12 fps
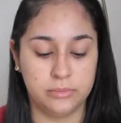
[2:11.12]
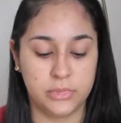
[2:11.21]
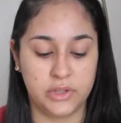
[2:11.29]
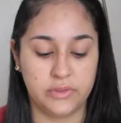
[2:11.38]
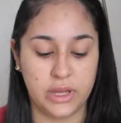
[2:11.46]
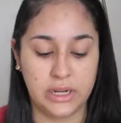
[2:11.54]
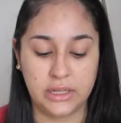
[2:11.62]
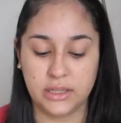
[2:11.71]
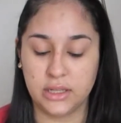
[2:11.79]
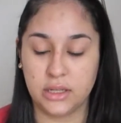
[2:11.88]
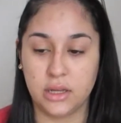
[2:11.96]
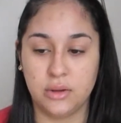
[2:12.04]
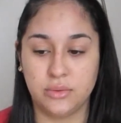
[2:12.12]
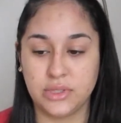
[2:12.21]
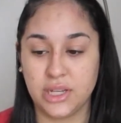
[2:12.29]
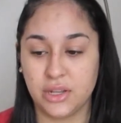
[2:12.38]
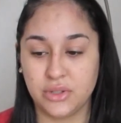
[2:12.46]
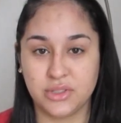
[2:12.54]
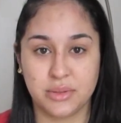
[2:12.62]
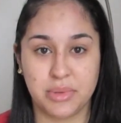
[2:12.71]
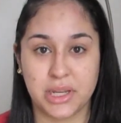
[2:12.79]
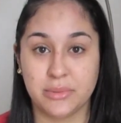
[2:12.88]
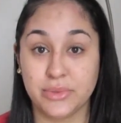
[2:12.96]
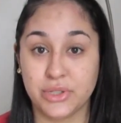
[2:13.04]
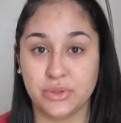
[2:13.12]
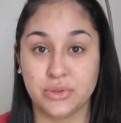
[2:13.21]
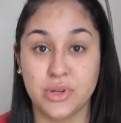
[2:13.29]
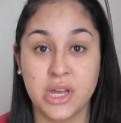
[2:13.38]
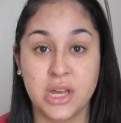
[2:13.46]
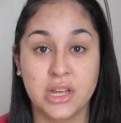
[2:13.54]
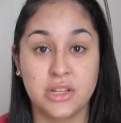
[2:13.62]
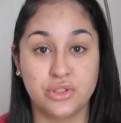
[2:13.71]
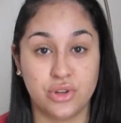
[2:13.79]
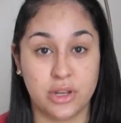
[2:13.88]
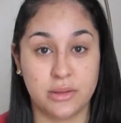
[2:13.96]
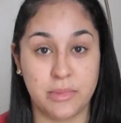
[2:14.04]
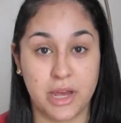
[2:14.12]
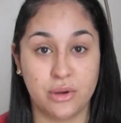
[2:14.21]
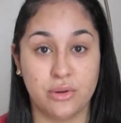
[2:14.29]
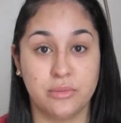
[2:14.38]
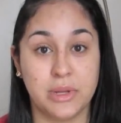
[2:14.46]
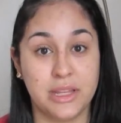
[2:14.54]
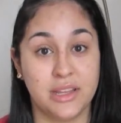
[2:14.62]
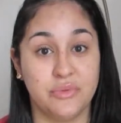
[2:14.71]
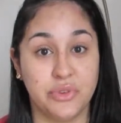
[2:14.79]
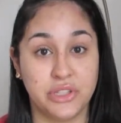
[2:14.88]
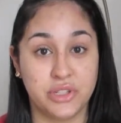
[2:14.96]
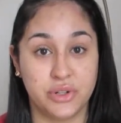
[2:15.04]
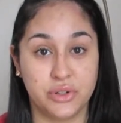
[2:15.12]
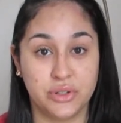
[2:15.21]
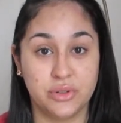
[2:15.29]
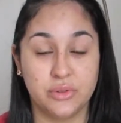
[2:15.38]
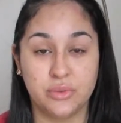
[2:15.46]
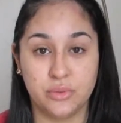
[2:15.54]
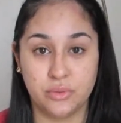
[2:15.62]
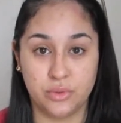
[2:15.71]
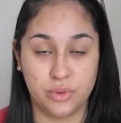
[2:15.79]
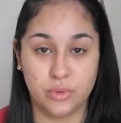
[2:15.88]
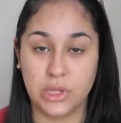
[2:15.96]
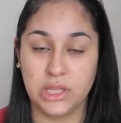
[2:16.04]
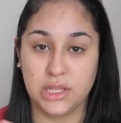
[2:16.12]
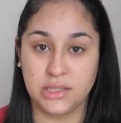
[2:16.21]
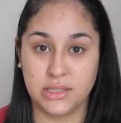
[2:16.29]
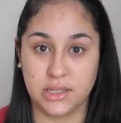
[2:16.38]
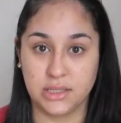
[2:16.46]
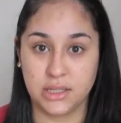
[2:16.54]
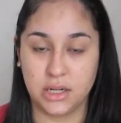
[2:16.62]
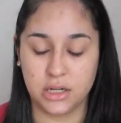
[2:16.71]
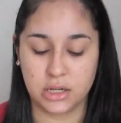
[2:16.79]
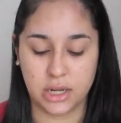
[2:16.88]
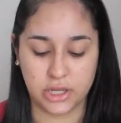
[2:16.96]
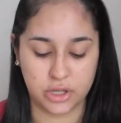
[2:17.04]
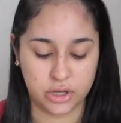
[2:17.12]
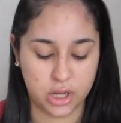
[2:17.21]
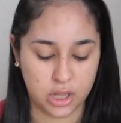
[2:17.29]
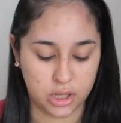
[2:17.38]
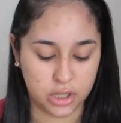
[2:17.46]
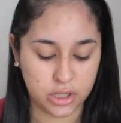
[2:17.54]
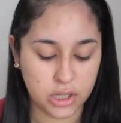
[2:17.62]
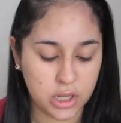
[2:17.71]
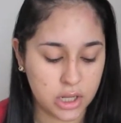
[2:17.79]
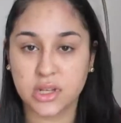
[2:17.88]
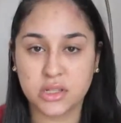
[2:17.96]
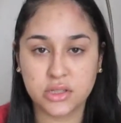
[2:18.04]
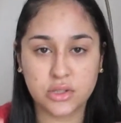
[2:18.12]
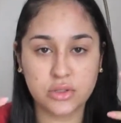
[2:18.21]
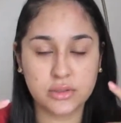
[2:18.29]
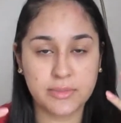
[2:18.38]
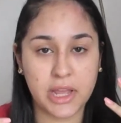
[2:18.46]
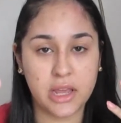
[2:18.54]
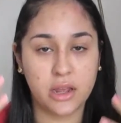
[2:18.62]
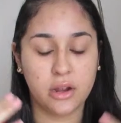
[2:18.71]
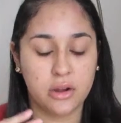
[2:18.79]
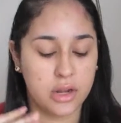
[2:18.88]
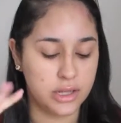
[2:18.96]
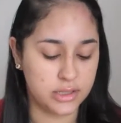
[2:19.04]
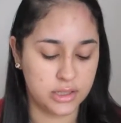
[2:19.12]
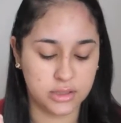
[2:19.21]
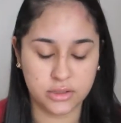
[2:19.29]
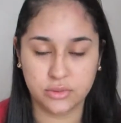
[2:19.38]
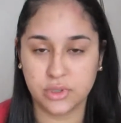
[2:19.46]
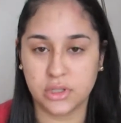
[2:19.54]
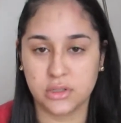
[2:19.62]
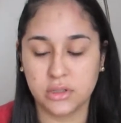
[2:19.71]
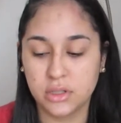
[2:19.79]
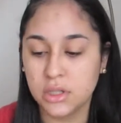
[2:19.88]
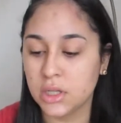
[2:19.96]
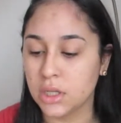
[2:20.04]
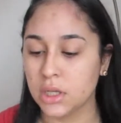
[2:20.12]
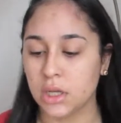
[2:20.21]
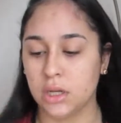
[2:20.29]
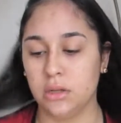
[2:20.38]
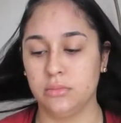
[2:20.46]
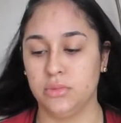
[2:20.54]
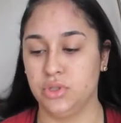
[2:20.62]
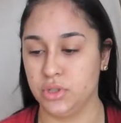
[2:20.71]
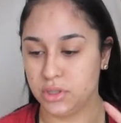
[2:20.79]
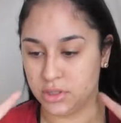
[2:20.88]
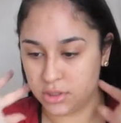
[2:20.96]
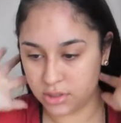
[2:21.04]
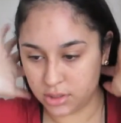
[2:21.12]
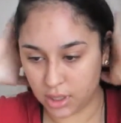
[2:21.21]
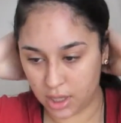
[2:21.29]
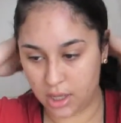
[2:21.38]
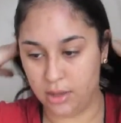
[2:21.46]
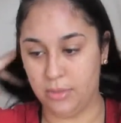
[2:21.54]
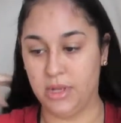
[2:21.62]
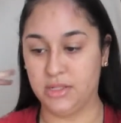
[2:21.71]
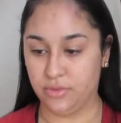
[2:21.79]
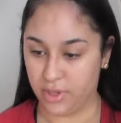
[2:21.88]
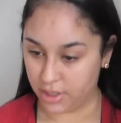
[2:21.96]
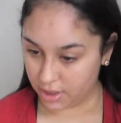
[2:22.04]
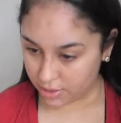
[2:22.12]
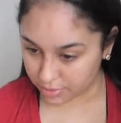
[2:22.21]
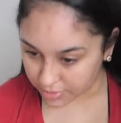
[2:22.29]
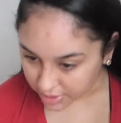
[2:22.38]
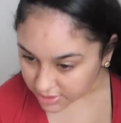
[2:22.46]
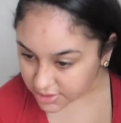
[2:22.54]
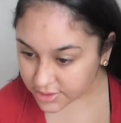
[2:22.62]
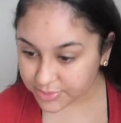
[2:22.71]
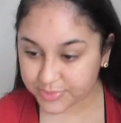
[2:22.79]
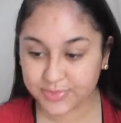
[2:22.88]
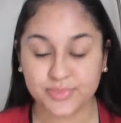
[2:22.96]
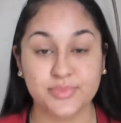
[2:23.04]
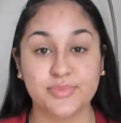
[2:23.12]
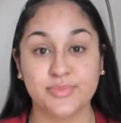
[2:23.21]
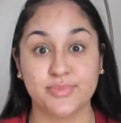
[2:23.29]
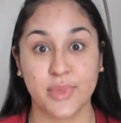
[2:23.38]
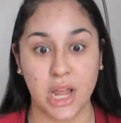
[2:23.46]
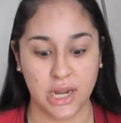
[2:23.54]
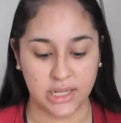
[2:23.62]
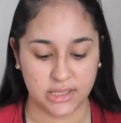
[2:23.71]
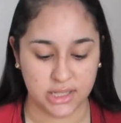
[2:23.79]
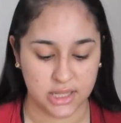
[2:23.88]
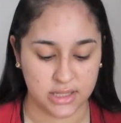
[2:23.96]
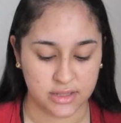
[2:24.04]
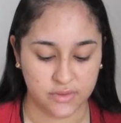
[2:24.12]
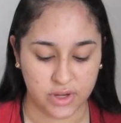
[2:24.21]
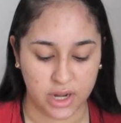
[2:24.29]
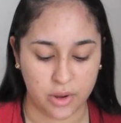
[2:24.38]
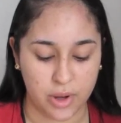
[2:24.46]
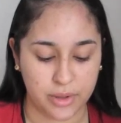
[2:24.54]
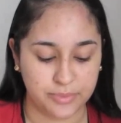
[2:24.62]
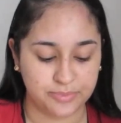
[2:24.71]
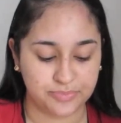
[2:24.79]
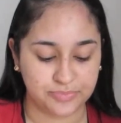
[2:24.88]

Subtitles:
If anything, I would tell you to pick up two, try them at home, and then return the one that doesn't look like your color. Excuse my hair, I didn't do it. I'm just a hot mess right now, but I need to get this video up.